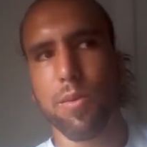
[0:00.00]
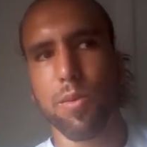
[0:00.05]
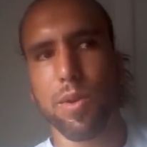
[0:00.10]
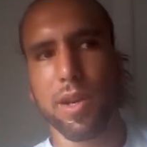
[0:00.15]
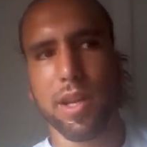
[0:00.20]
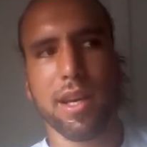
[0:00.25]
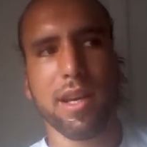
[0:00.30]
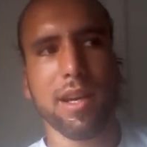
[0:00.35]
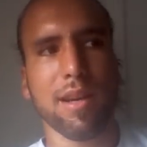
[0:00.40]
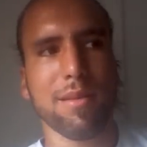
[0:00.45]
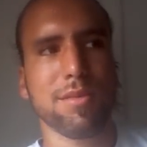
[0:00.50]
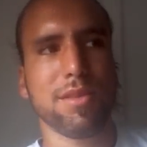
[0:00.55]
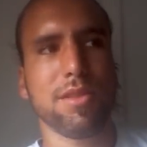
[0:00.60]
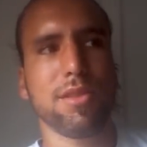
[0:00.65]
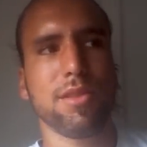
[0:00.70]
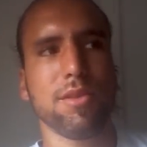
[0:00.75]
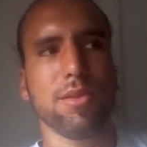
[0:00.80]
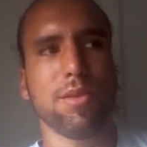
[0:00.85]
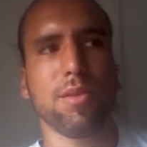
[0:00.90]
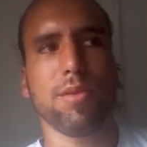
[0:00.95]
When it comes
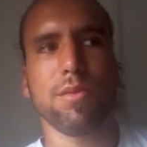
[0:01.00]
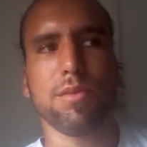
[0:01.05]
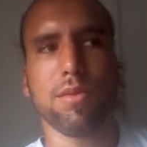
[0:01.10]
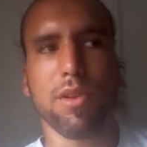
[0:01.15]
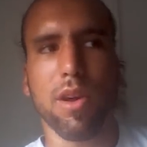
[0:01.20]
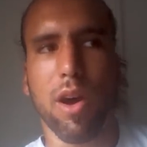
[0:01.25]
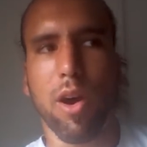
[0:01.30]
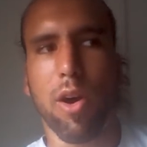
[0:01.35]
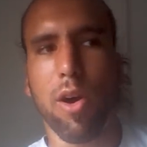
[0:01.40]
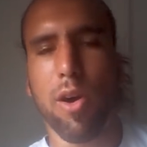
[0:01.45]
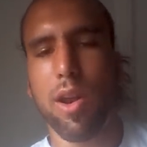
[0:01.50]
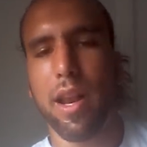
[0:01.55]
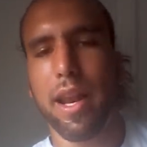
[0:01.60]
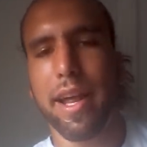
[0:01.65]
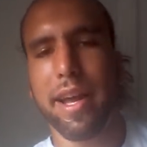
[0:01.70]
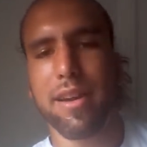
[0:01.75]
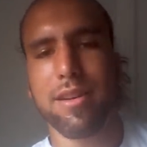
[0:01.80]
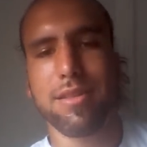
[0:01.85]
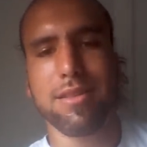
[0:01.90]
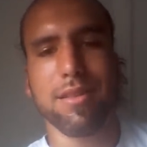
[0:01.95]
to all
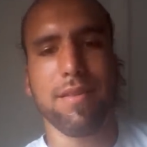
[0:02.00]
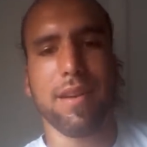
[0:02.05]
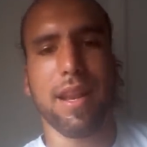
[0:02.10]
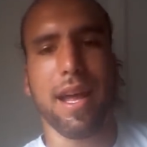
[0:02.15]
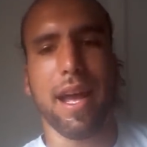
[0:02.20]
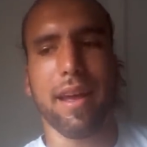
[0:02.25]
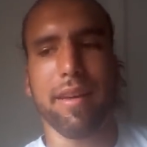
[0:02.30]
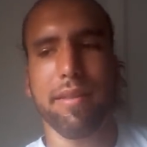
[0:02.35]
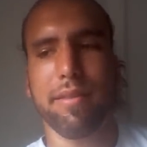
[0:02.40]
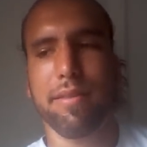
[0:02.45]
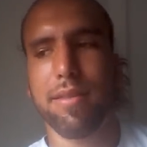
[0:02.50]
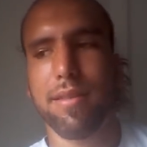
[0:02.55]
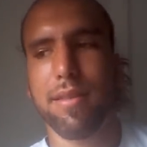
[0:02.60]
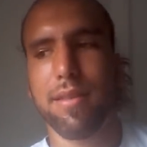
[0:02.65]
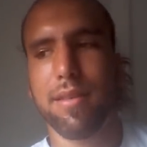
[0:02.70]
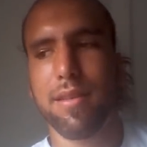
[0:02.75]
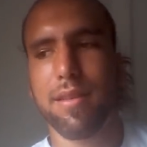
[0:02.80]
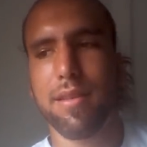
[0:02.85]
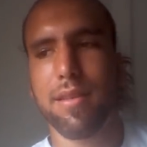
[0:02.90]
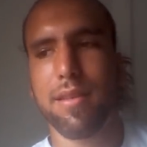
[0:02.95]
layers of life,
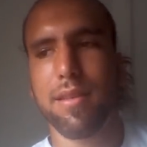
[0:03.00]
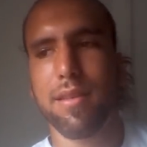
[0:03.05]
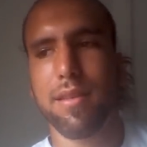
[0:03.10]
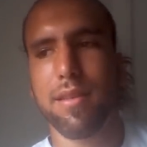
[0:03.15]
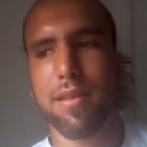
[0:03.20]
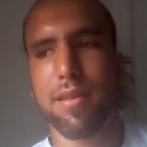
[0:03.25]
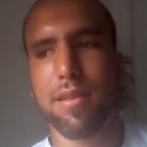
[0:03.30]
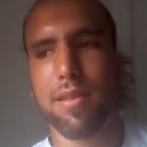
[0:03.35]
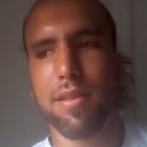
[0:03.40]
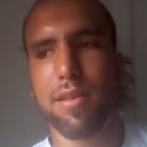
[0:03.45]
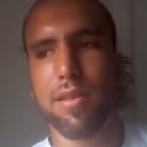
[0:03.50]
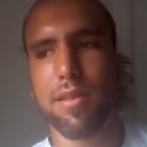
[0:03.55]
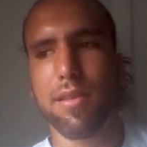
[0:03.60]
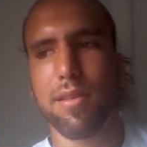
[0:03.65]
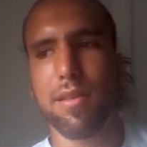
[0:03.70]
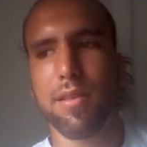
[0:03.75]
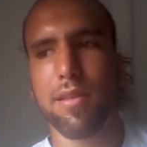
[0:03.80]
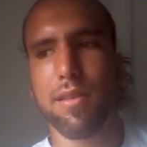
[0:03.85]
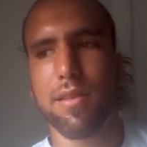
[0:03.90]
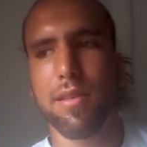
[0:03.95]

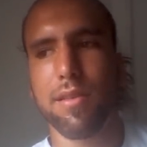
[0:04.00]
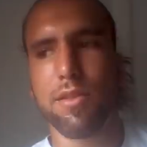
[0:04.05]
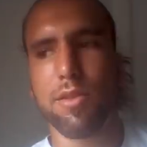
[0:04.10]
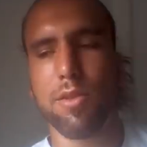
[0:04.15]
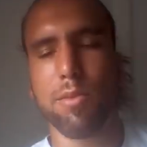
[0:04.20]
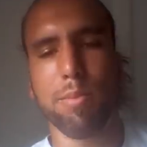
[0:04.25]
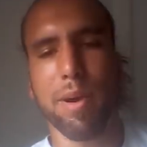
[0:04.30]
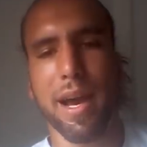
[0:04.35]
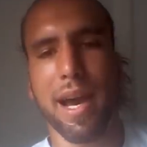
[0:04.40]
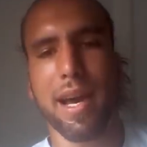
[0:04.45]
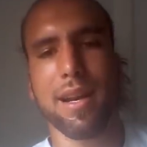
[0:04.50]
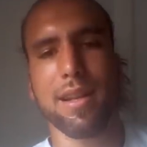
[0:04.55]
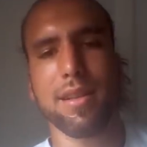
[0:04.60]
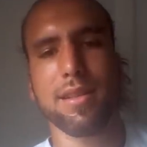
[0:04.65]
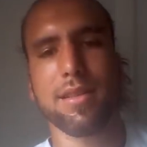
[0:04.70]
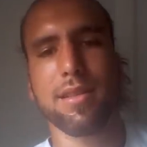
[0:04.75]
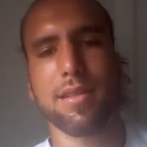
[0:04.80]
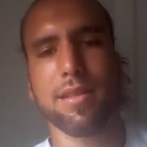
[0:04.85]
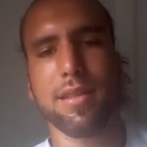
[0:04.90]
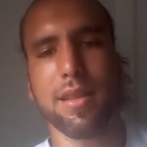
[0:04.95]
you
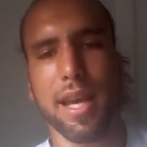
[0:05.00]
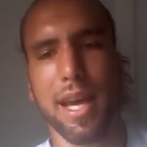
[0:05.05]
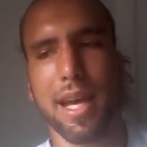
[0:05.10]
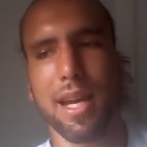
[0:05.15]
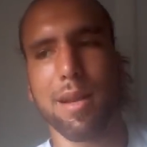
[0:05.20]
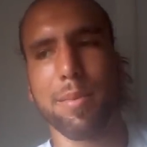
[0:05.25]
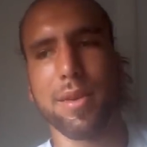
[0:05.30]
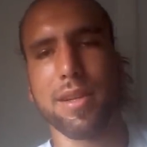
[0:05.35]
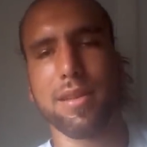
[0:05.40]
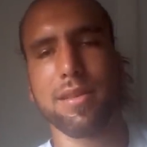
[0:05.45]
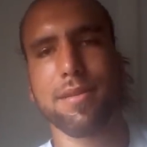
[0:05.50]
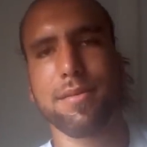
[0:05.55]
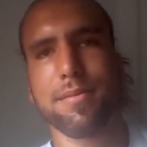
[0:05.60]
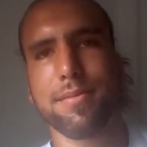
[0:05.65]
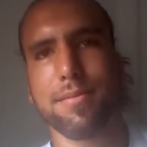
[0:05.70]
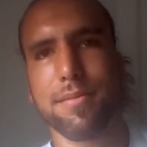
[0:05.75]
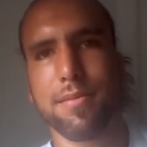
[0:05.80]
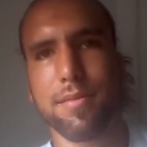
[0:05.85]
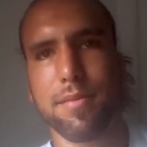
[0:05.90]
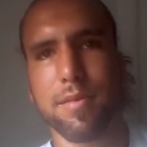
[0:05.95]
balance the elements,
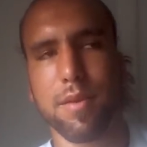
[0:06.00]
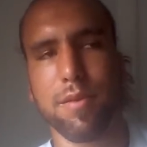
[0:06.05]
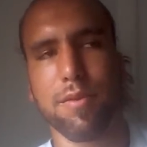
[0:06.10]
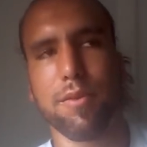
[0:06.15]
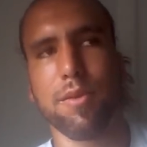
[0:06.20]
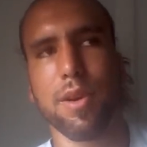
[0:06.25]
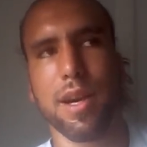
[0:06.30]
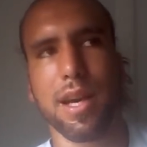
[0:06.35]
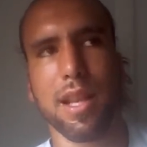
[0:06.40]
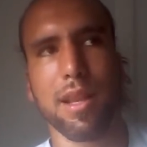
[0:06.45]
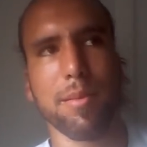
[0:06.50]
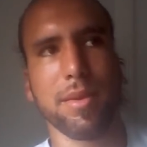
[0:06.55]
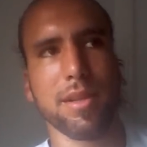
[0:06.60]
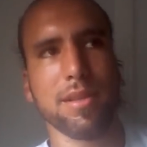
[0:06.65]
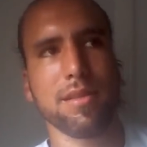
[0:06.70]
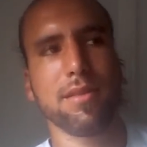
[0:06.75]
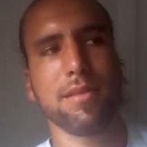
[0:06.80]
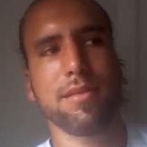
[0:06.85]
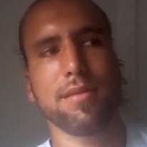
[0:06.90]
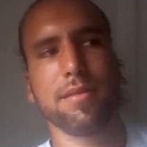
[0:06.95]
the four
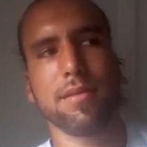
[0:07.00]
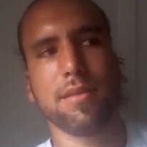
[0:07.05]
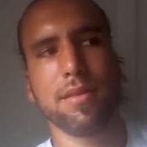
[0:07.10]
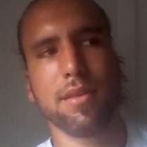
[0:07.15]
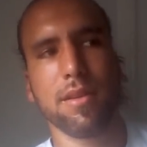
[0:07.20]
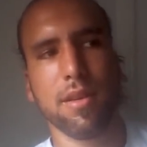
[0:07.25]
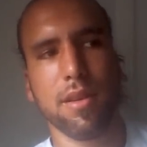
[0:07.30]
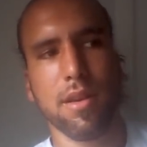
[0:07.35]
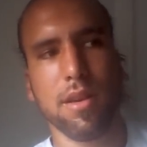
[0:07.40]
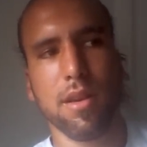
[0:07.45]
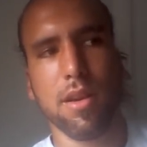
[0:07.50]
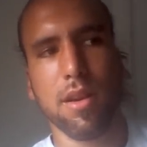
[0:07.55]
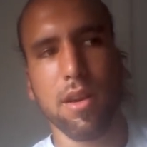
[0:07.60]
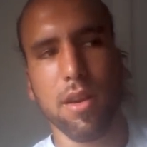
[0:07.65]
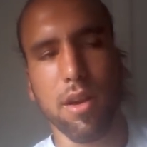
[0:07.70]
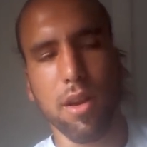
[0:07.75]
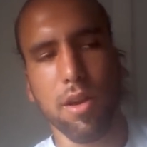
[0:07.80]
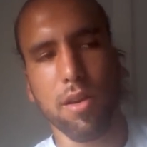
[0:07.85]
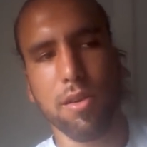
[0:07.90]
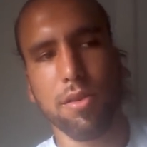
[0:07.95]
elements
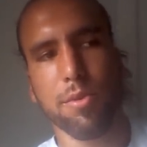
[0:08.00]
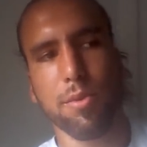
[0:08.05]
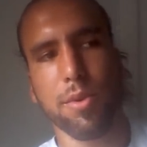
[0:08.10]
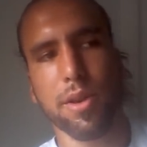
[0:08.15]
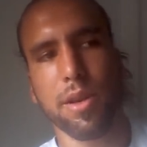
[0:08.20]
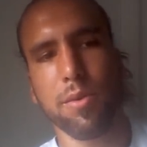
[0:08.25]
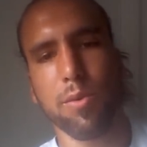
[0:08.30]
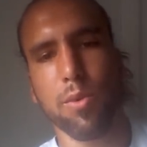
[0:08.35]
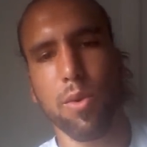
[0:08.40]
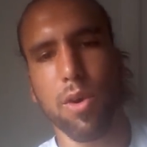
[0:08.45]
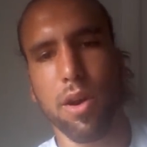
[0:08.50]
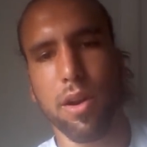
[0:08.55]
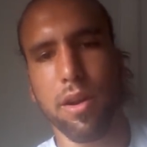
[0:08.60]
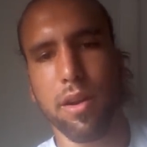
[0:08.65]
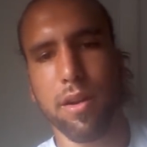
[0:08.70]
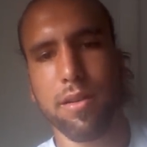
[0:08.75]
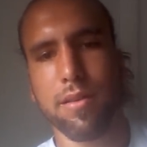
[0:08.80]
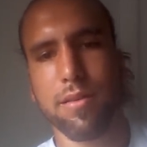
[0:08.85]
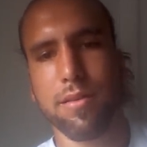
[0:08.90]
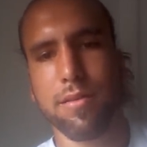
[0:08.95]
earth, wind,
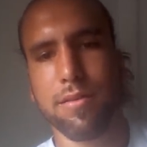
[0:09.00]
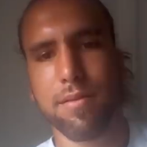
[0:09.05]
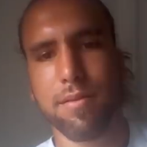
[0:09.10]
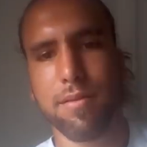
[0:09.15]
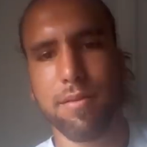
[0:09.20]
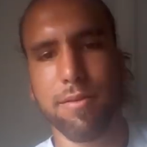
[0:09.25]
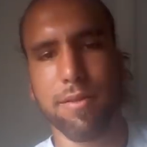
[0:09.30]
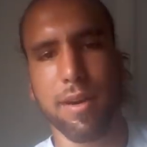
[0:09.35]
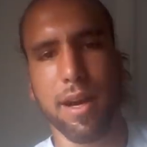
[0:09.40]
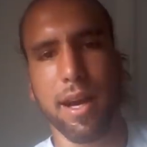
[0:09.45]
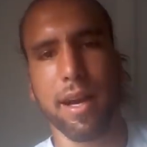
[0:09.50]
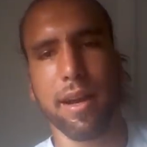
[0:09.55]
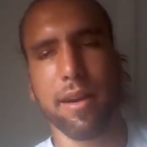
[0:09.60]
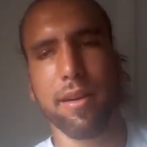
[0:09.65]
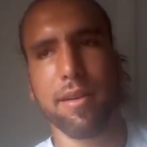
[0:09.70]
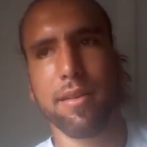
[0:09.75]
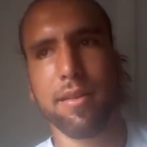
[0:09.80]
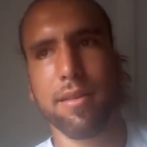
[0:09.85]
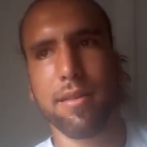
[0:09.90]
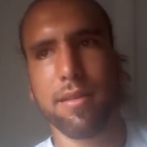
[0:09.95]
water,
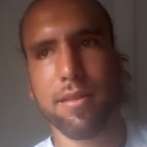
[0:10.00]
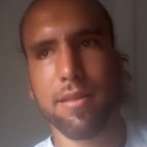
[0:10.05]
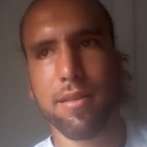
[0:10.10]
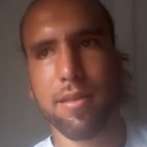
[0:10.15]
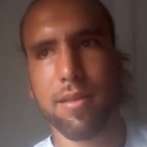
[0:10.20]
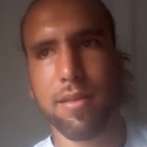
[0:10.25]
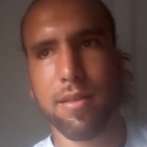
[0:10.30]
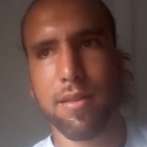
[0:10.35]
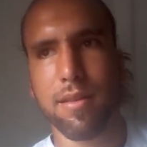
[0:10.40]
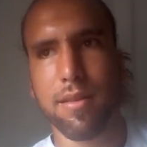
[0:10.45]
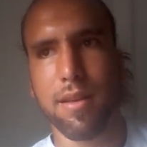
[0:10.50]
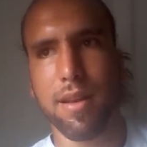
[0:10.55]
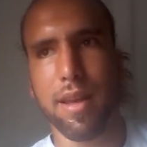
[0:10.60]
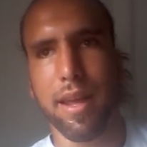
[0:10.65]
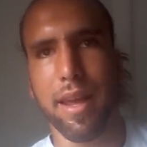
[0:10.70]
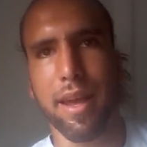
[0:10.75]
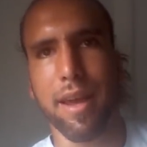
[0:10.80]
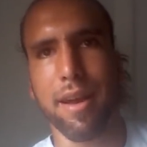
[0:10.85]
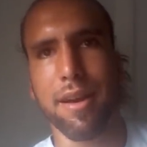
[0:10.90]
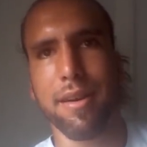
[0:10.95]
fire,
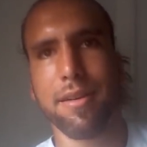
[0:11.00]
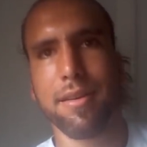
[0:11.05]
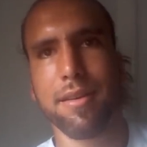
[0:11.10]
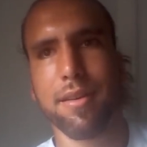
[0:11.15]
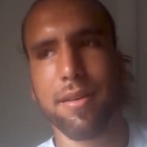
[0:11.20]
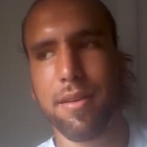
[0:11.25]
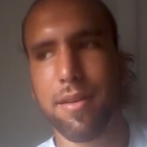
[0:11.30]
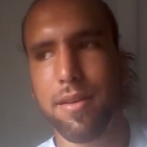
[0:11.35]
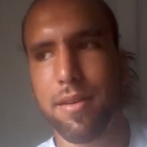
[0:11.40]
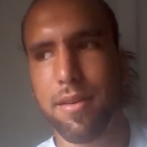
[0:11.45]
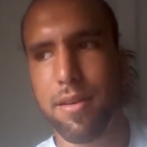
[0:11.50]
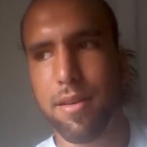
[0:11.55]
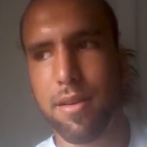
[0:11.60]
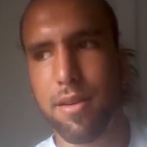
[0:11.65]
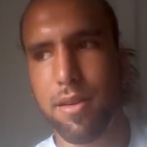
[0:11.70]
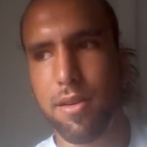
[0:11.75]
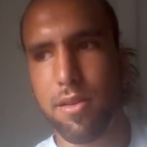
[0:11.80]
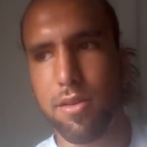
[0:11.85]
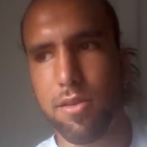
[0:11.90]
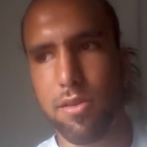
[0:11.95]
air.
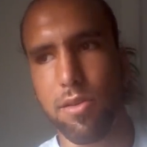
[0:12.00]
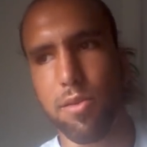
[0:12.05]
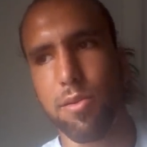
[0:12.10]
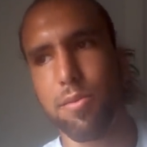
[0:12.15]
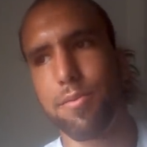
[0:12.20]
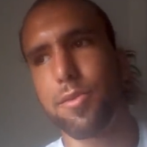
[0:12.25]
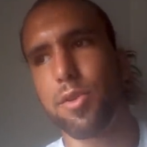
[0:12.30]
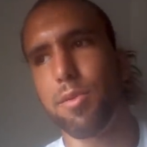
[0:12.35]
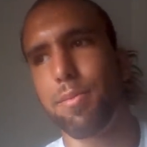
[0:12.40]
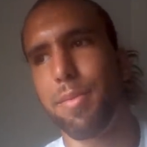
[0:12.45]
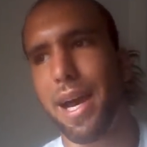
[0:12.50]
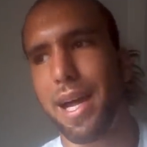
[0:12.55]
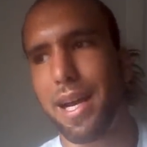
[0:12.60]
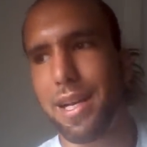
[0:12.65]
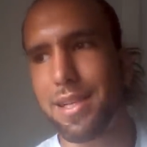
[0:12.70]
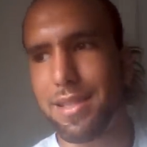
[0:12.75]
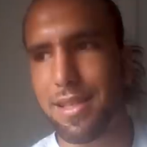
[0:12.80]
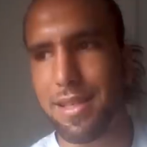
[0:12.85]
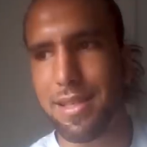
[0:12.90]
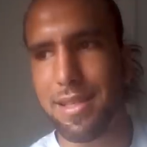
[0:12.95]
You, you
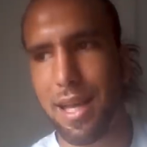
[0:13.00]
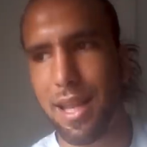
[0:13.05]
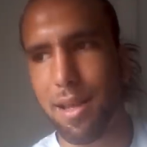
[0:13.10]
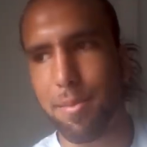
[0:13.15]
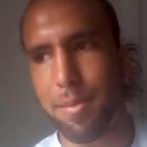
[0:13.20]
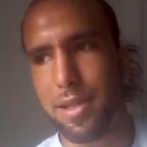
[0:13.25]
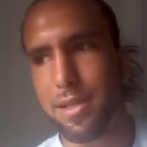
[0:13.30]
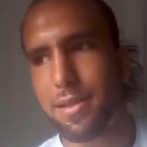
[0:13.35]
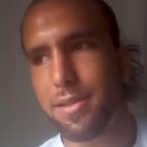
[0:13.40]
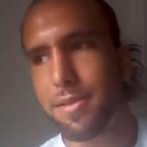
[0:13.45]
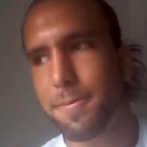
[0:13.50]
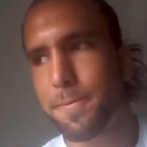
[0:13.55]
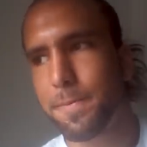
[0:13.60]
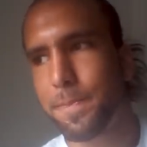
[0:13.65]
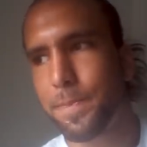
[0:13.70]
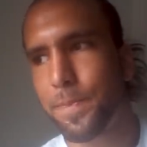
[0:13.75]
balance these elements.